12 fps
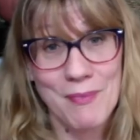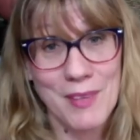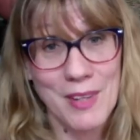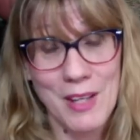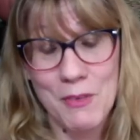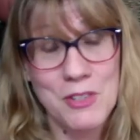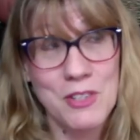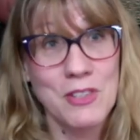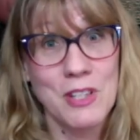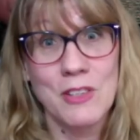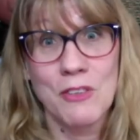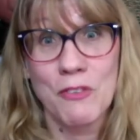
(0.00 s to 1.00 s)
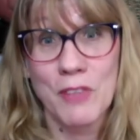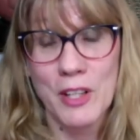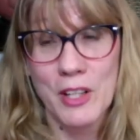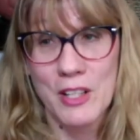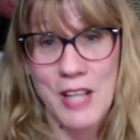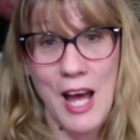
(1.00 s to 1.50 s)
It was just, it's a
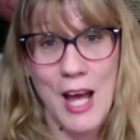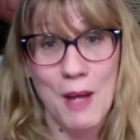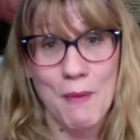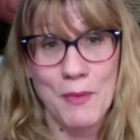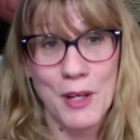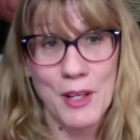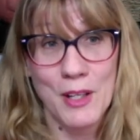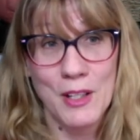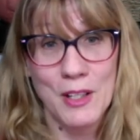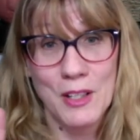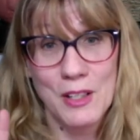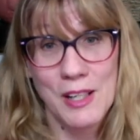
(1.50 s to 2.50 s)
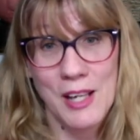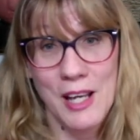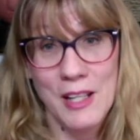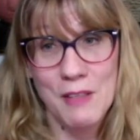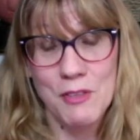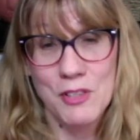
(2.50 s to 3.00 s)
really good time. The
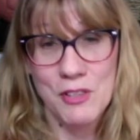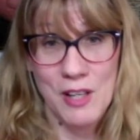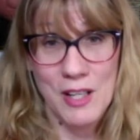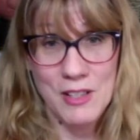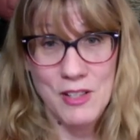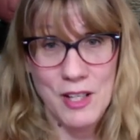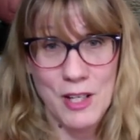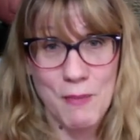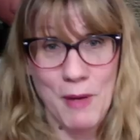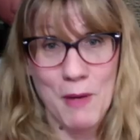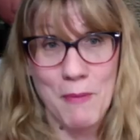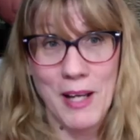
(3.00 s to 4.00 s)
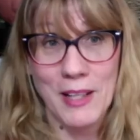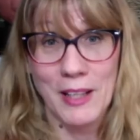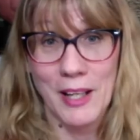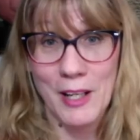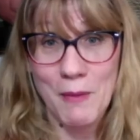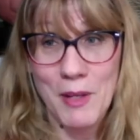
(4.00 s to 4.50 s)
kind of strange thing about
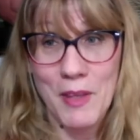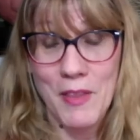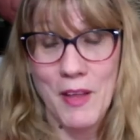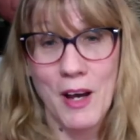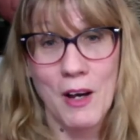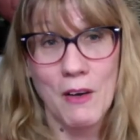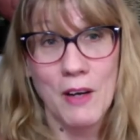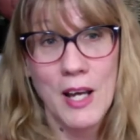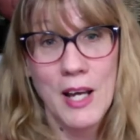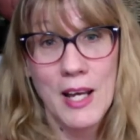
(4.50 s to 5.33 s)
myeloma, though,